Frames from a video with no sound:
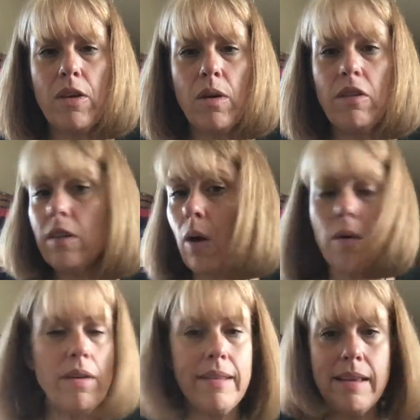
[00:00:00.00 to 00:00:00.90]
can just go
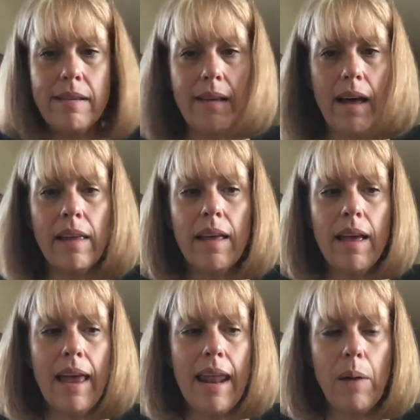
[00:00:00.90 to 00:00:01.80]
over to Seesaw
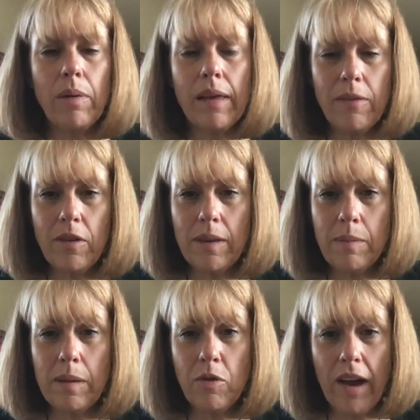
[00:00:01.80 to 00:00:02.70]
and I will give you some
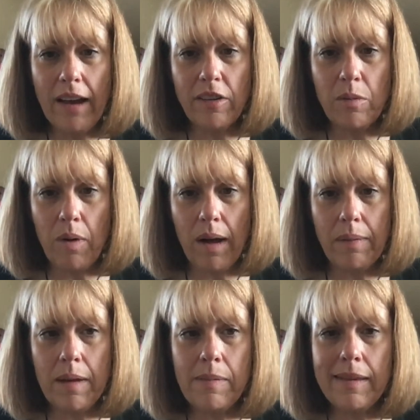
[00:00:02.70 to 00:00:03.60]
subtraction
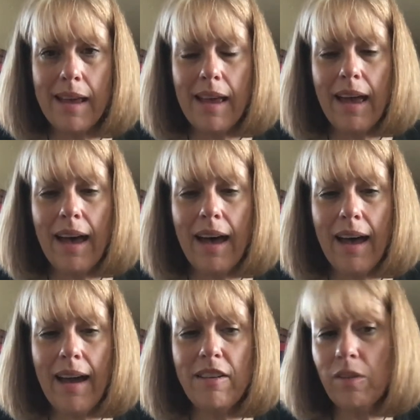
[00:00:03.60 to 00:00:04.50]
problems.
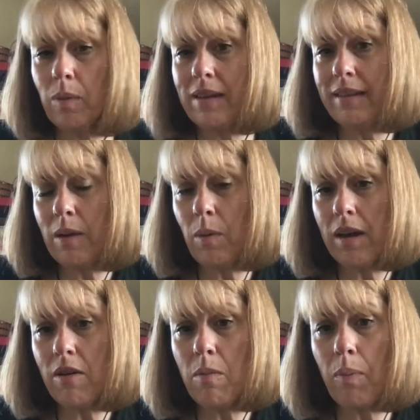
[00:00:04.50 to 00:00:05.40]
I just want to see
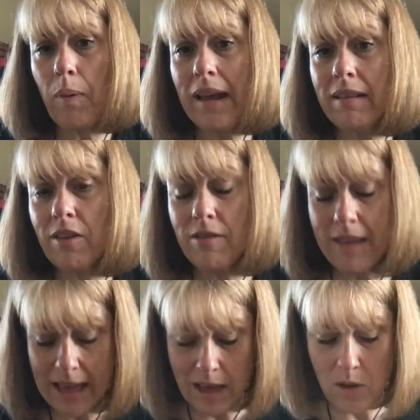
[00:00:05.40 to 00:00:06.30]
what your brains are
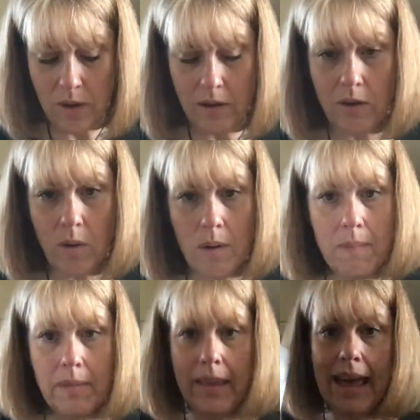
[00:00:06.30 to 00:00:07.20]
thinking. You can do
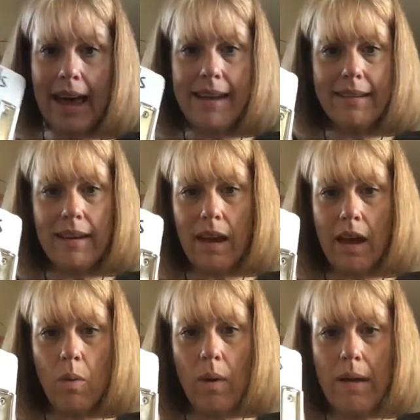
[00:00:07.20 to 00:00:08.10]
them like I did
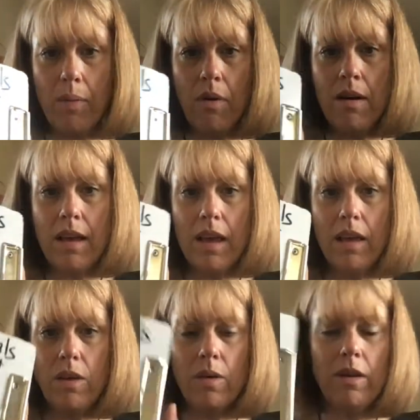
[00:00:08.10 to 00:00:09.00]
on a whiteboard.
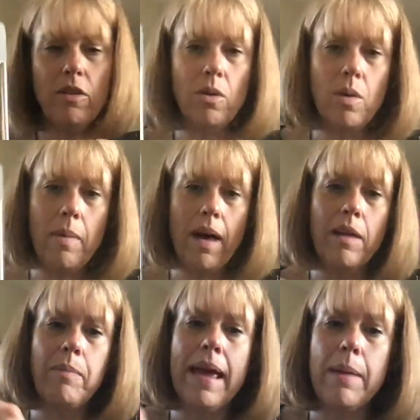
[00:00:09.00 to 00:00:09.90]
You can do them
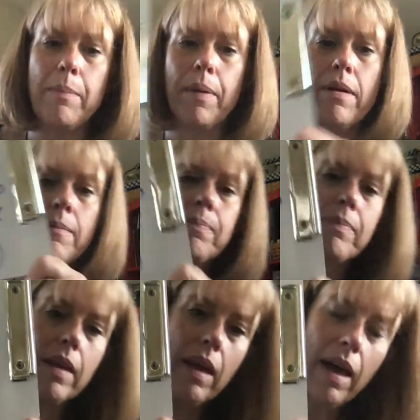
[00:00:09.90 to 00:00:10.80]
on paper.
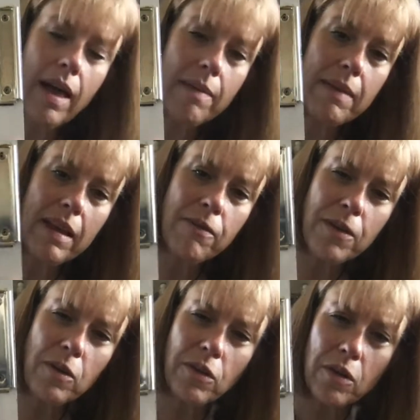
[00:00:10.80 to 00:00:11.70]
If
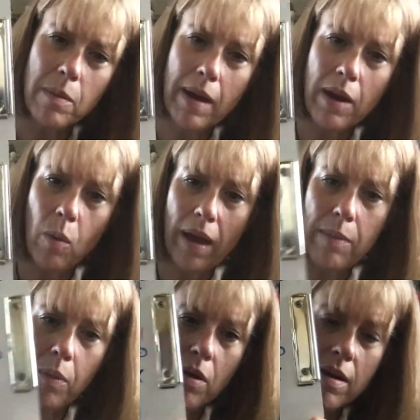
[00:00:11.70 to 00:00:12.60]
you do them on a
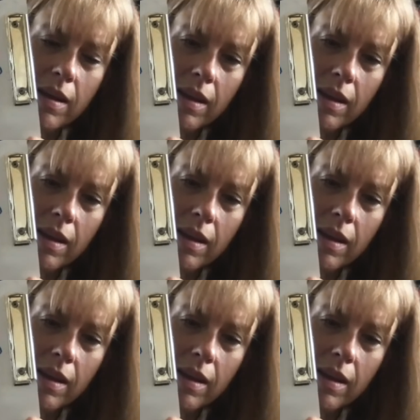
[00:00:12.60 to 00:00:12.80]
whiteboard,